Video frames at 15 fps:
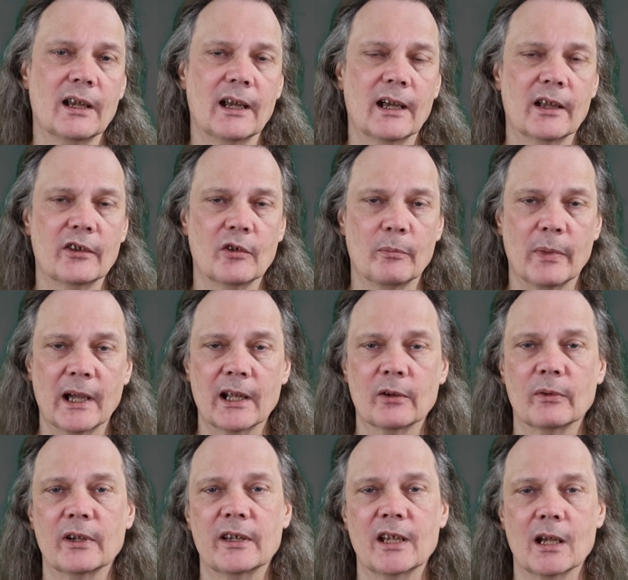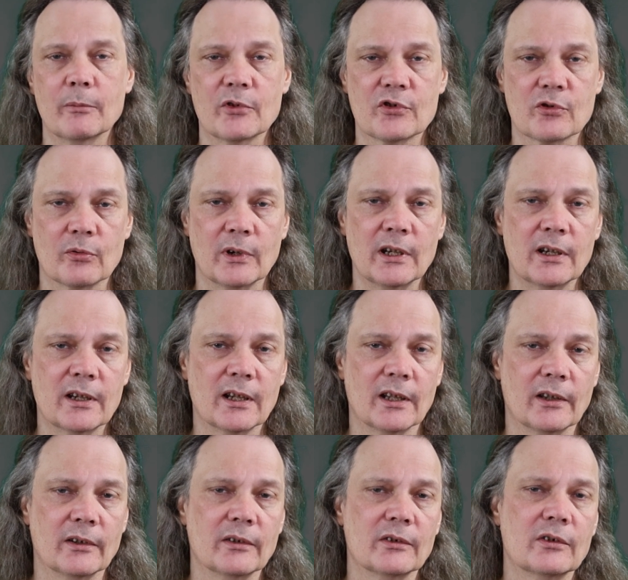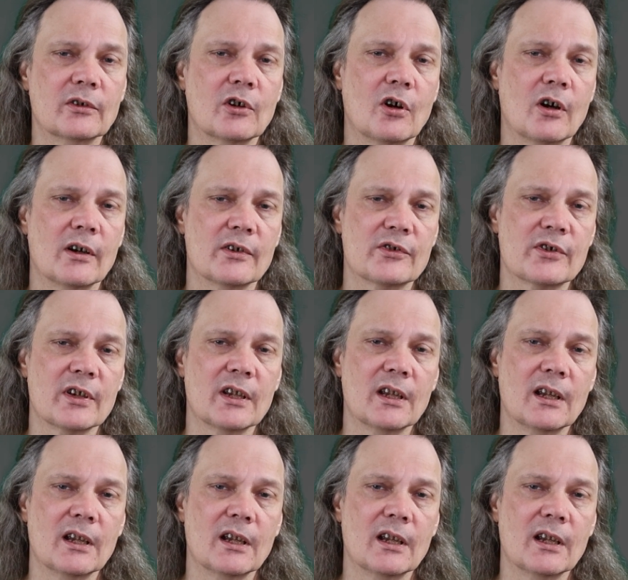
and the battery chemistry can cause